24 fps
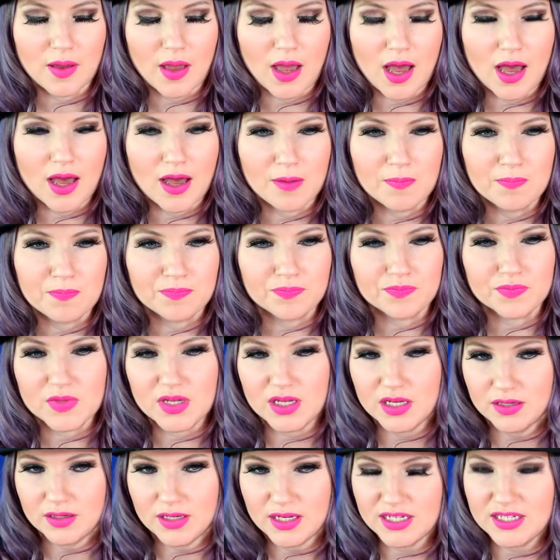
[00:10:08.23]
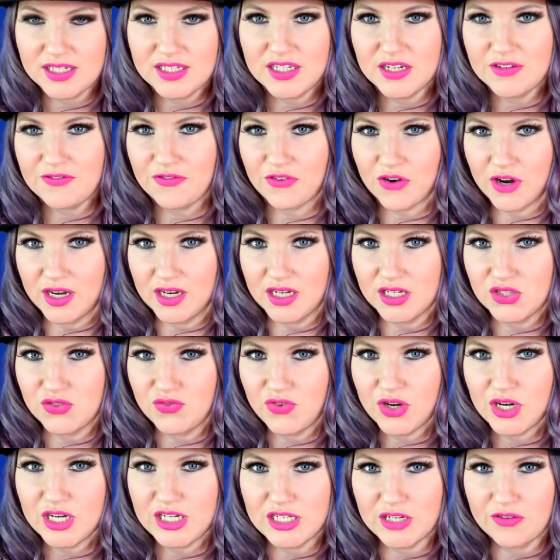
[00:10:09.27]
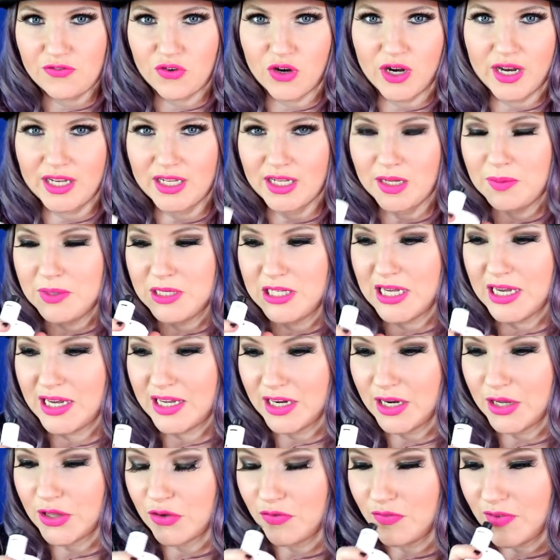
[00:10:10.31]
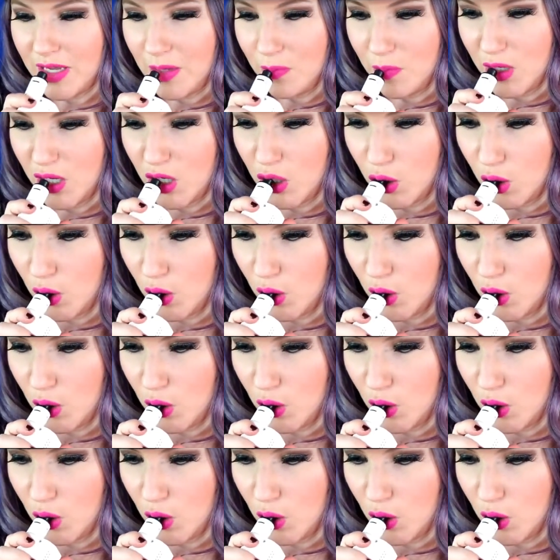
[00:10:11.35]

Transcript: Um, it's different. It's very different. Let me take another vape.